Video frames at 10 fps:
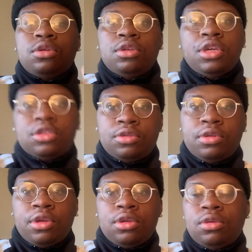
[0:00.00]

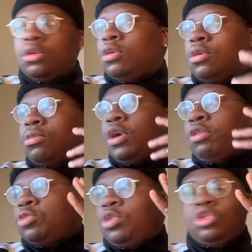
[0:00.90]
yesterday. Um, I was
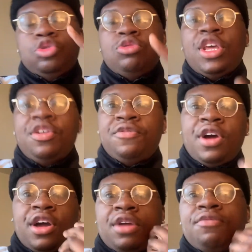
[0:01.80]
supposed to do day
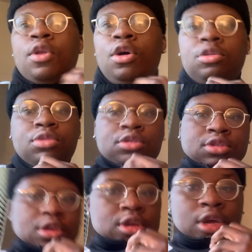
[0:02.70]
five Vlogmas,
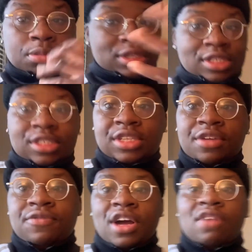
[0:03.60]
but this is day
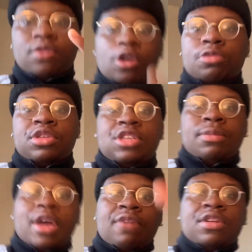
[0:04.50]
five Vlogmas, and I'm
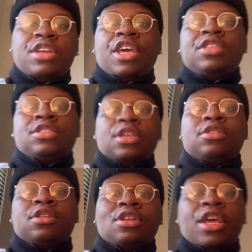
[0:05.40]
gonna have a day six
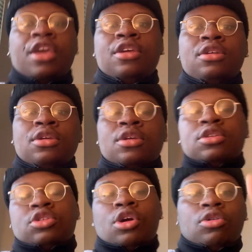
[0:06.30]
today.
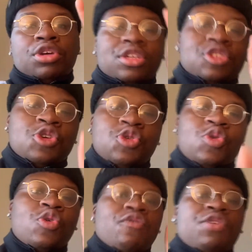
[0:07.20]
So y'all gonna get
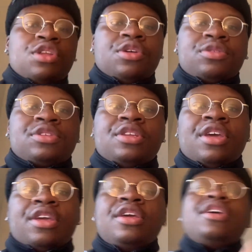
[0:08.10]
two videos
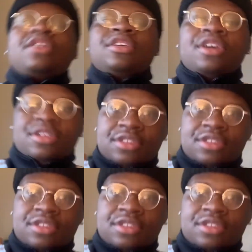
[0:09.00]
today. Yes,